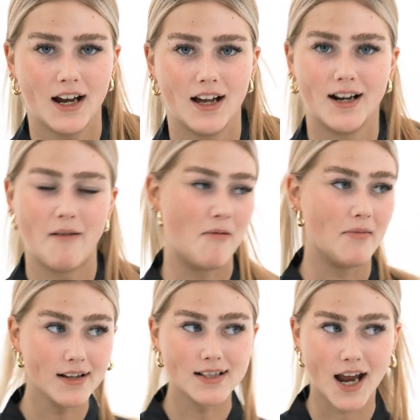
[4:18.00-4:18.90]
I'm a
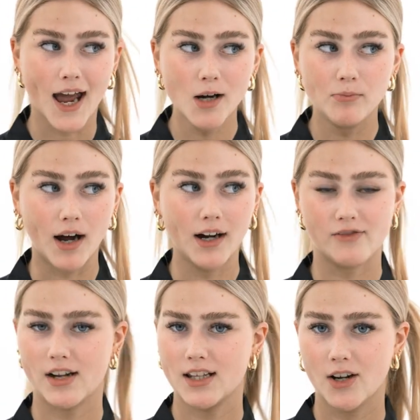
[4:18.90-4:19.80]
bit scared, but
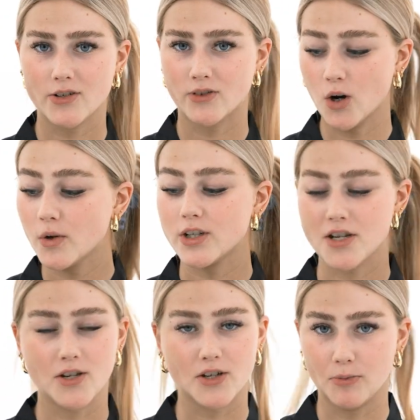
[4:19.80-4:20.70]
if anything goes wrong,
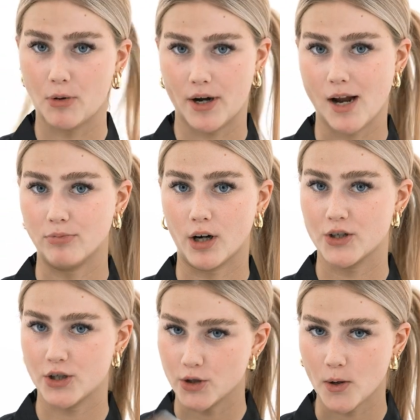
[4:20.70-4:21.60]
just use the Bondi
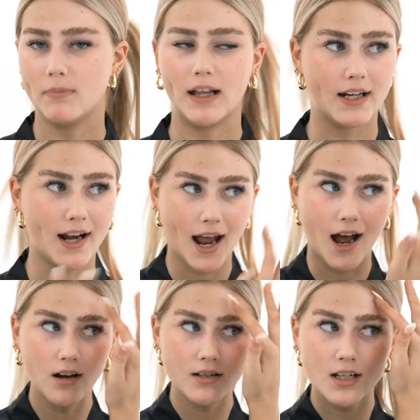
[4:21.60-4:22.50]
brush to blend it
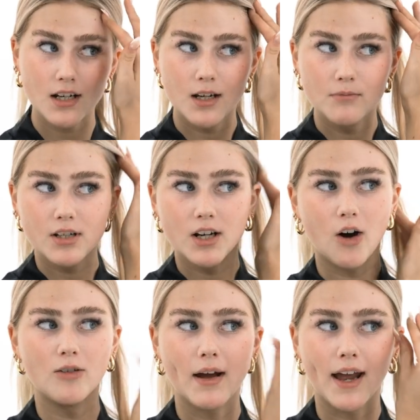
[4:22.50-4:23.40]
out. I'm just gonna
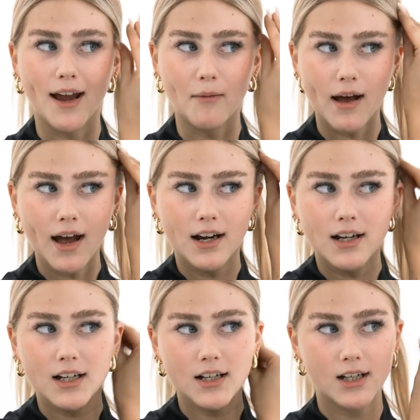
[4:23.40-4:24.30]
hold my hair back.
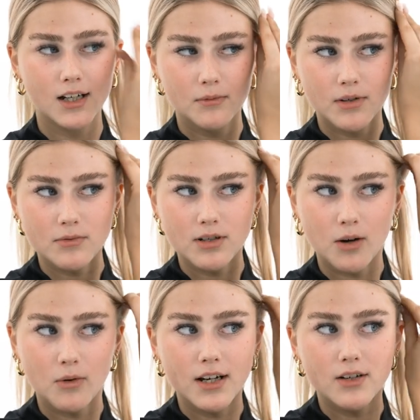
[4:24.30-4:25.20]
We
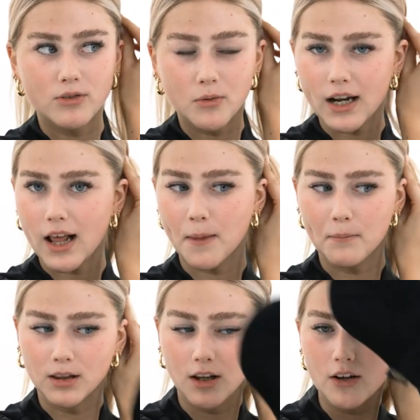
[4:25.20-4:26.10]
don't want it ruining the
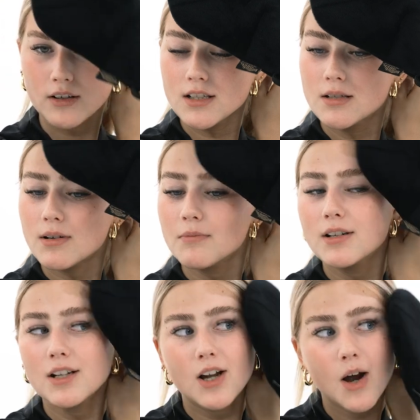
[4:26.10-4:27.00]
blonde, but I'm
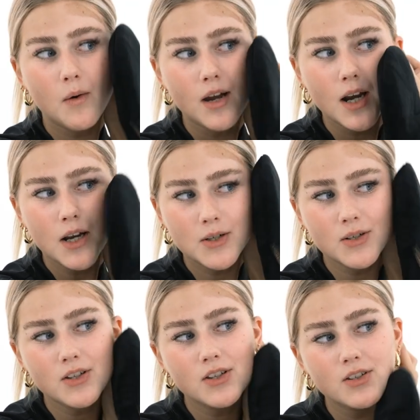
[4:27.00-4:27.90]
gonna go in and do
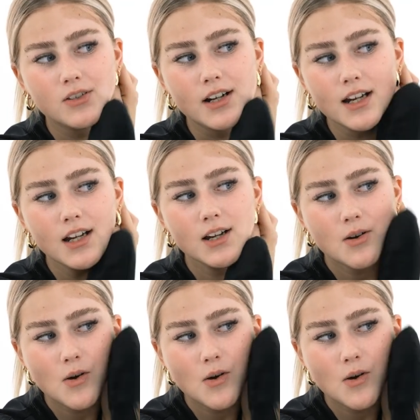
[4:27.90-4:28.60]
three